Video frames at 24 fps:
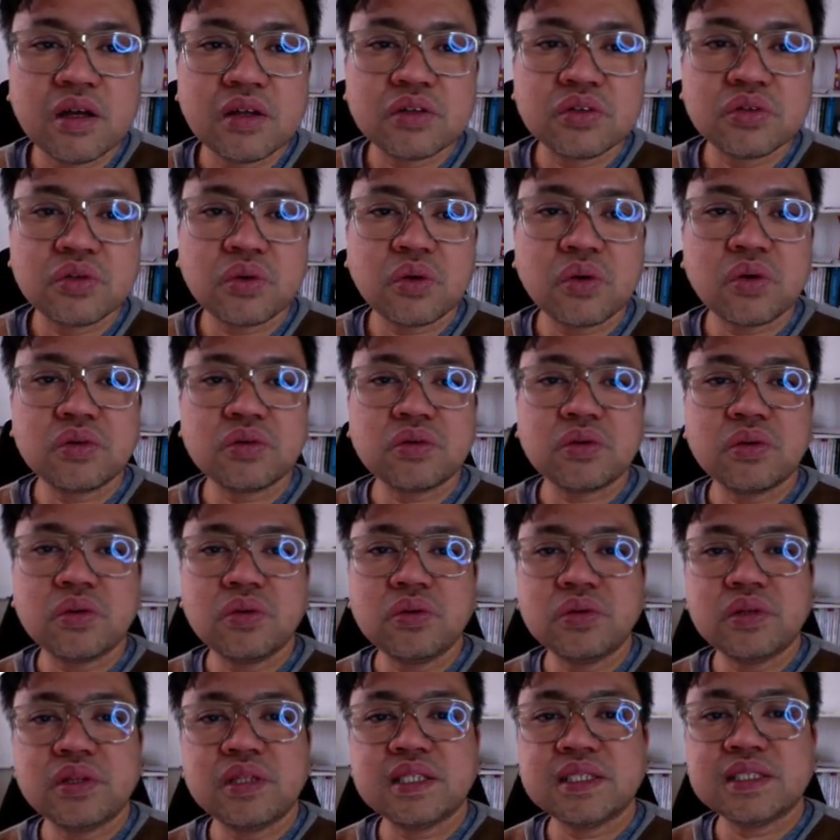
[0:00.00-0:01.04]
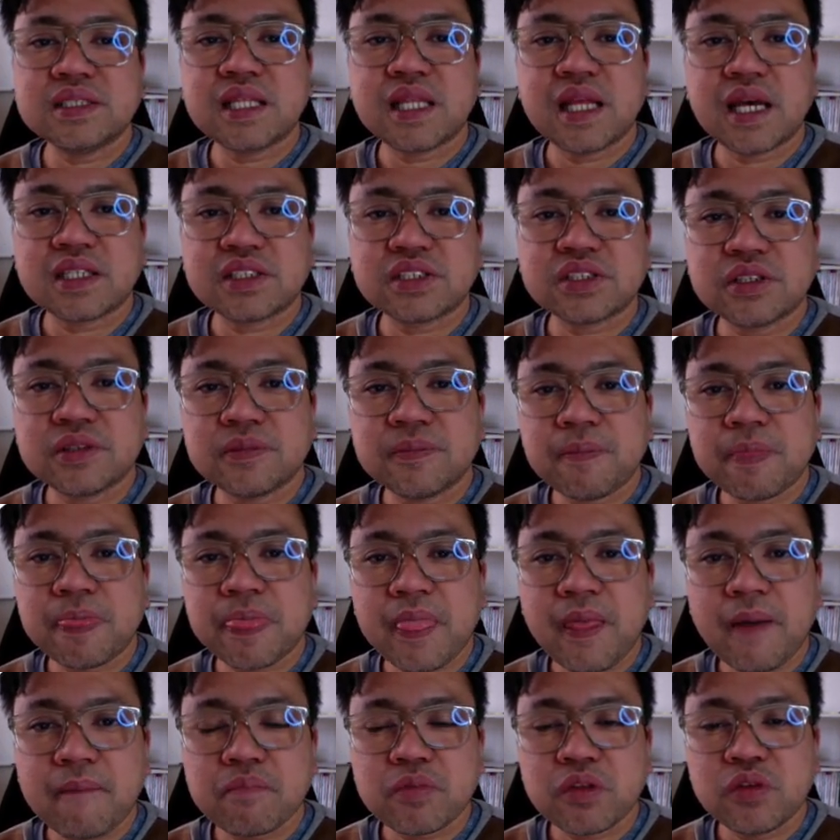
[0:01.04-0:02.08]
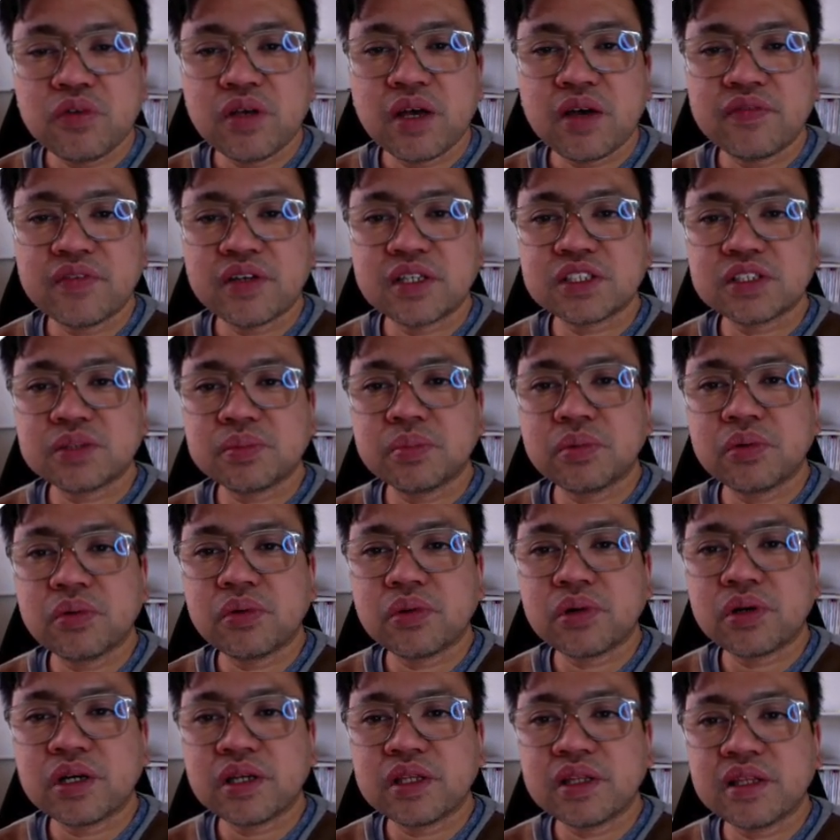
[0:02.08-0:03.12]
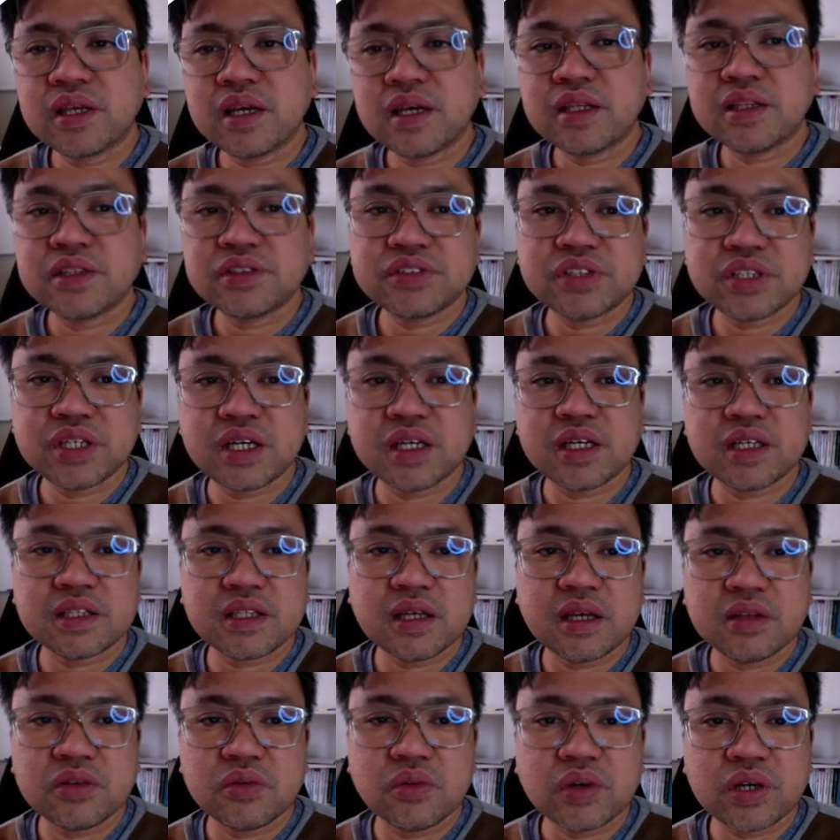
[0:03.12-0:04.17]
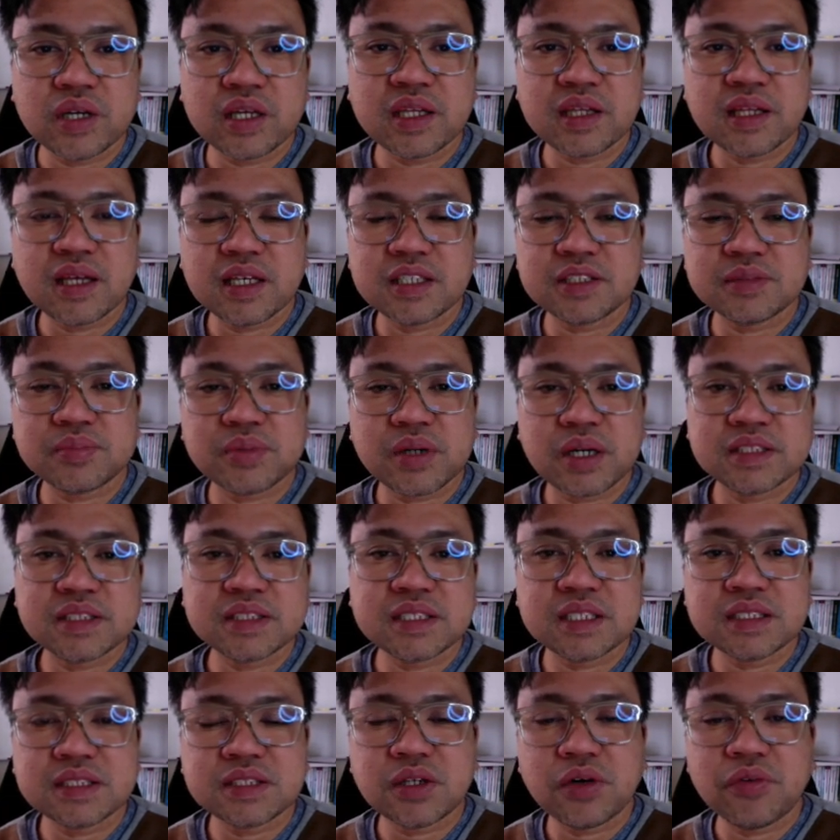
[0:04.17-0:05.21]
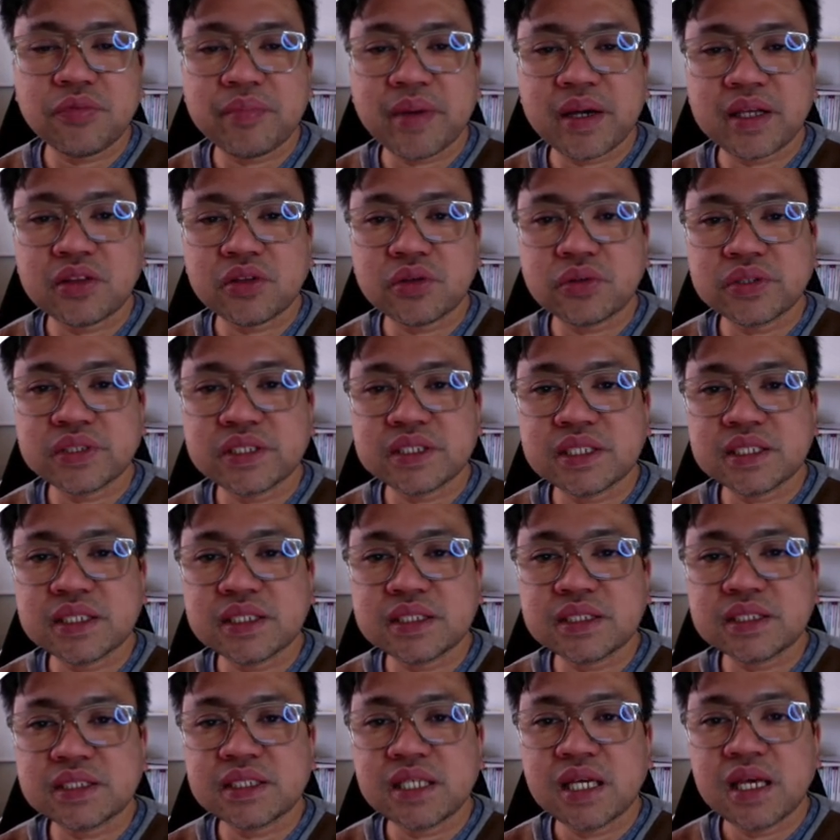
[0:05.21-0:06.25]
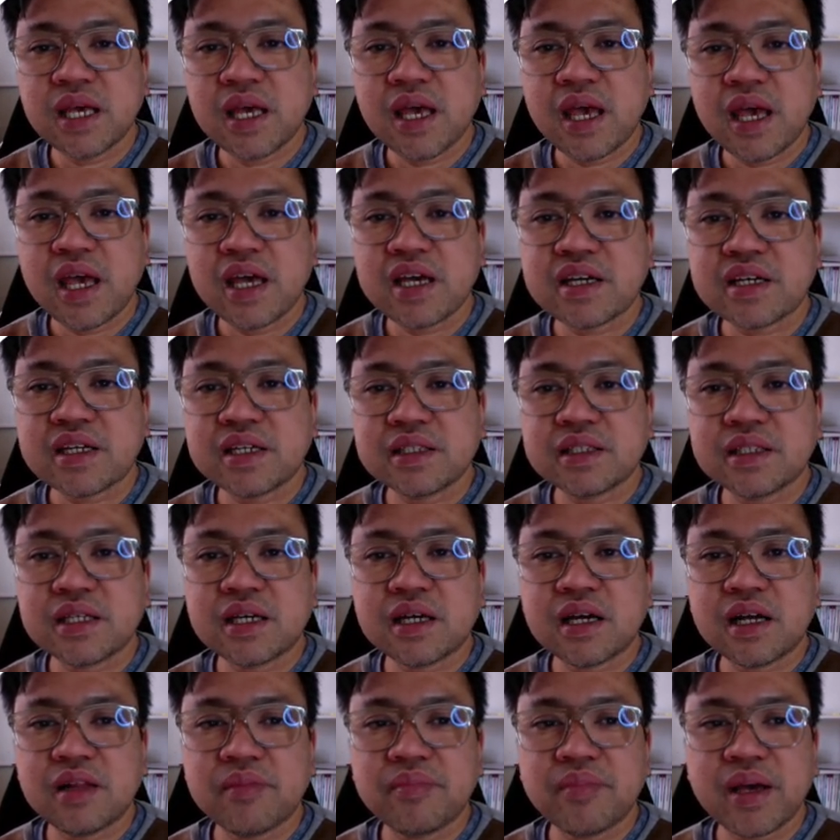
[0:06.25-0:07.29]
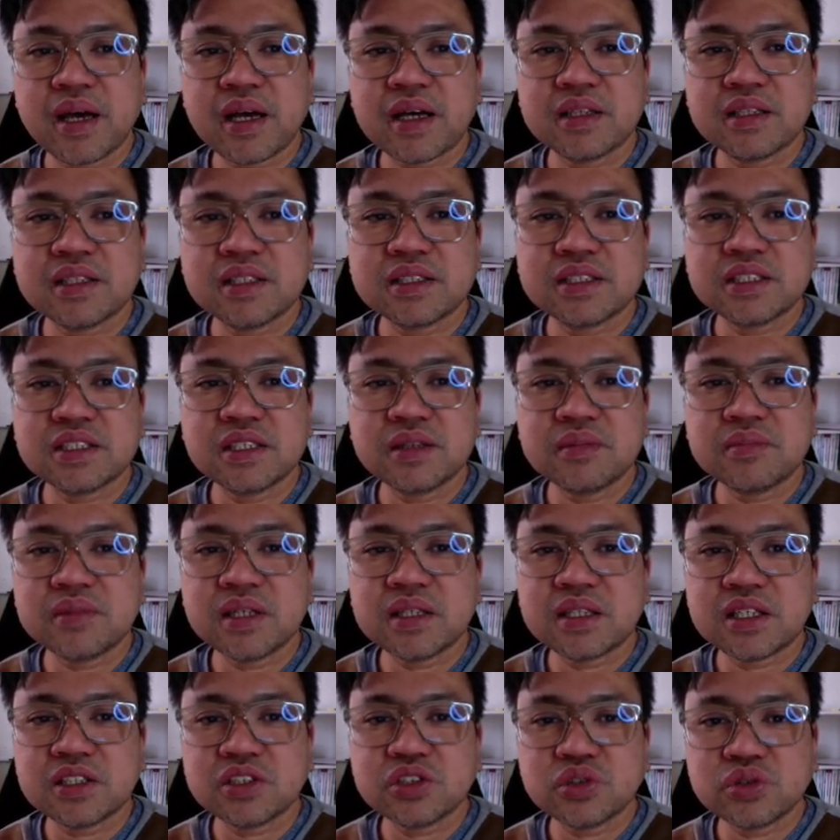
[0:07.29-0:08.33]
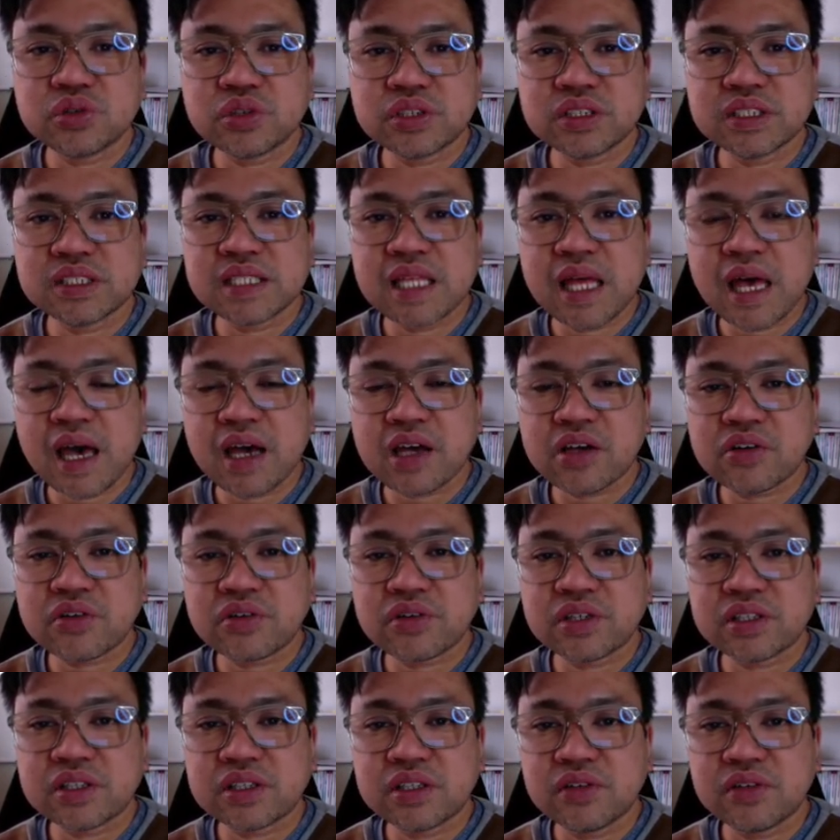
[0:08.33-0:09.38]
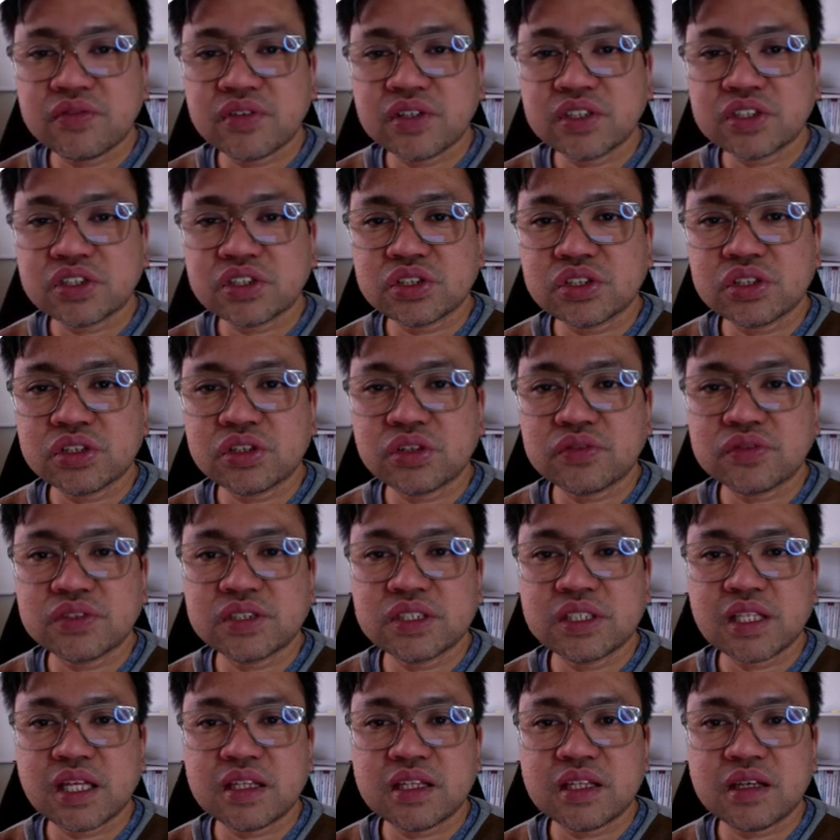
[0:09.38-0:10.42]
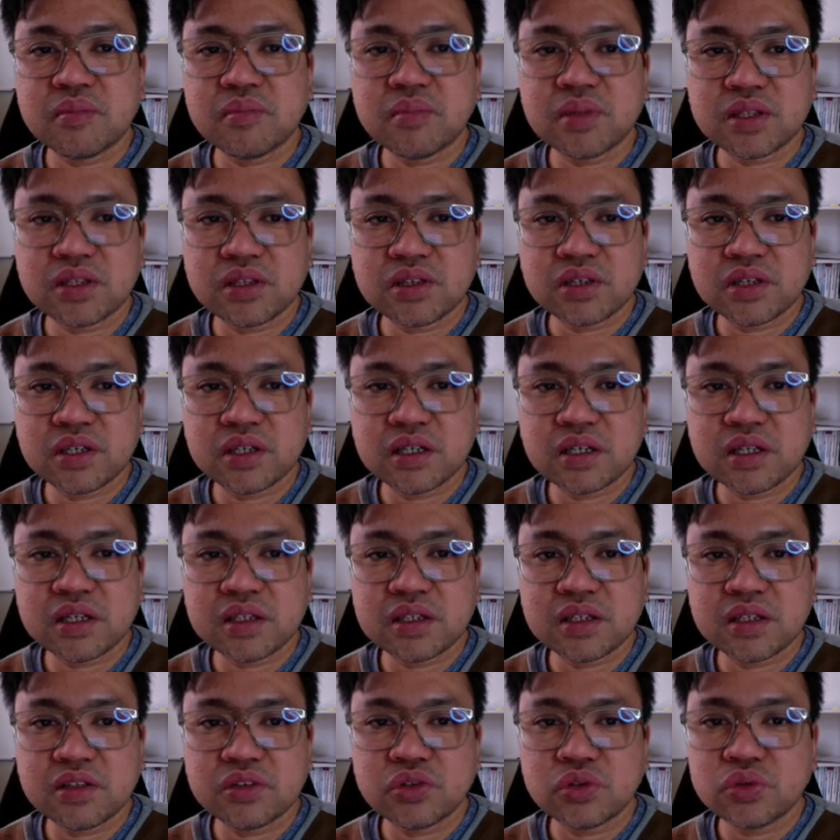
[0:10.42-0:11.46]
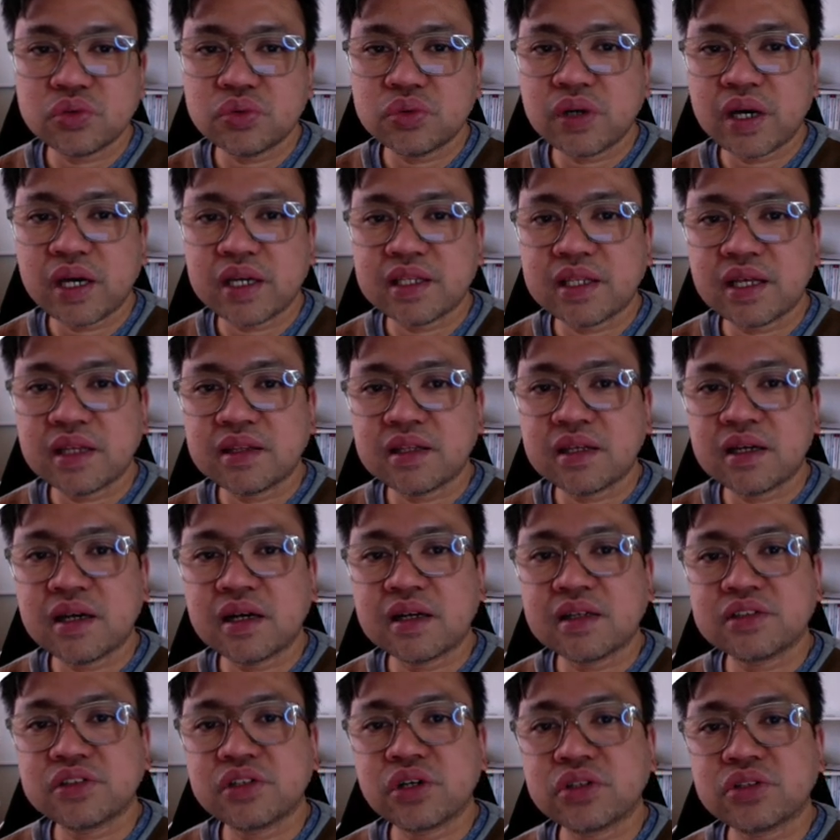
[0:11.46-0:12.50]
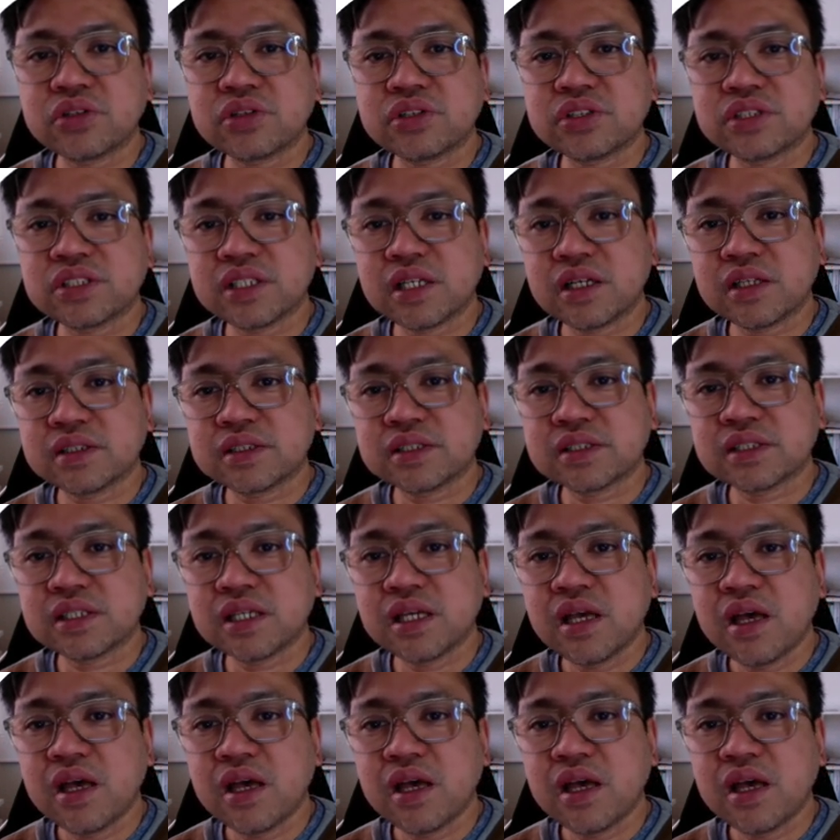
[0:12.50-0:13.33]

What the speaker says: To conclude this lesson, we have explored the intricate and organized process of mitosis, a critical mechanism that ensures the accurate division of genetic material into two identical daughter cells,